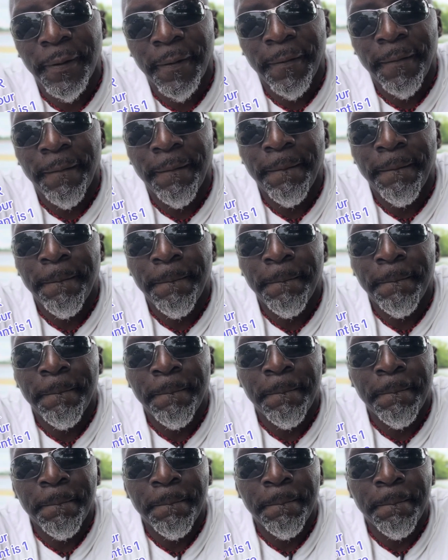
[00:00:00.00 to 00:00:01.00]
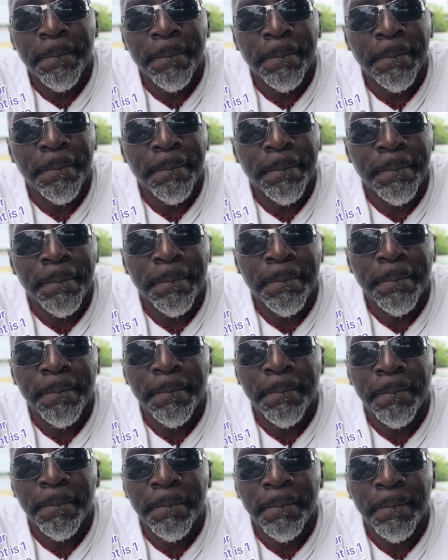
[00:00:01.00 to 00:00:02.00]

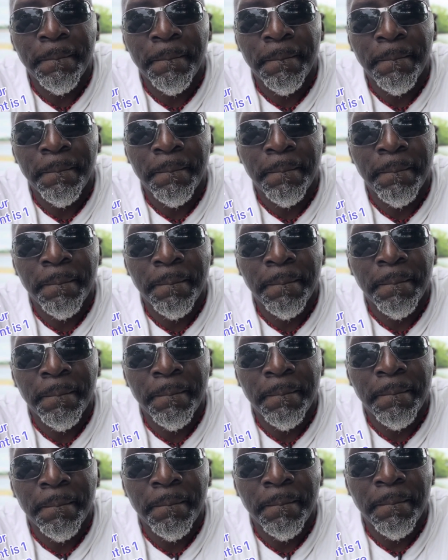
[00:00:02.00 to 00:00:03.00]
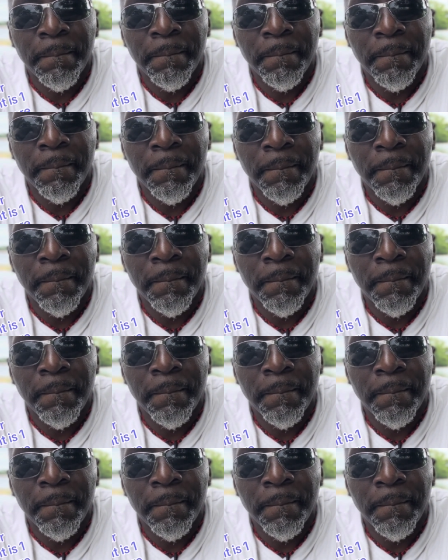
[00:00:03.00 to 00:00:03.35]
(no one is talking)